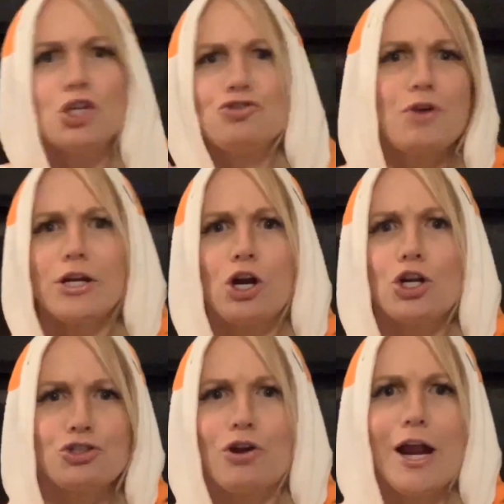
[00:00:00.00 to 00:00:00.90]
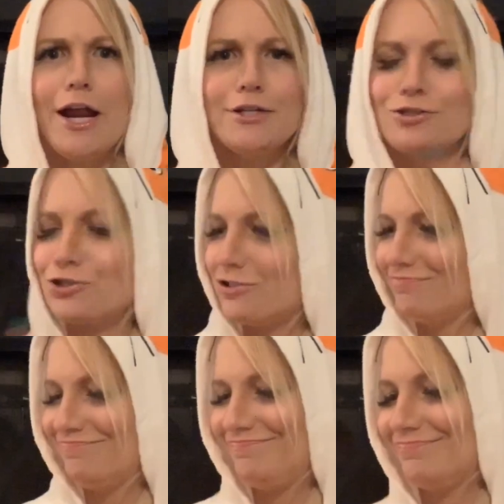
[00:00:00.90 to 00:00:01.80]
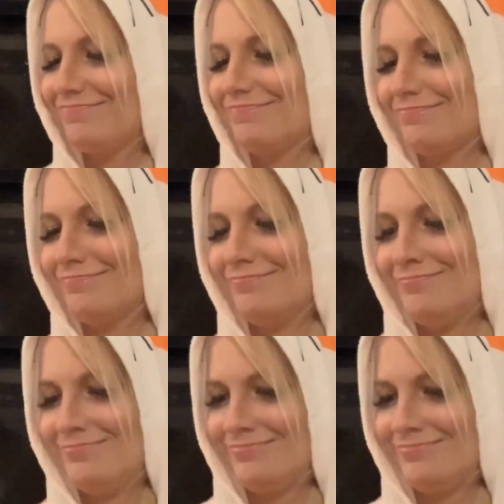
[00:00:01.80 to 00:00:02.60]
"Trick or treat!"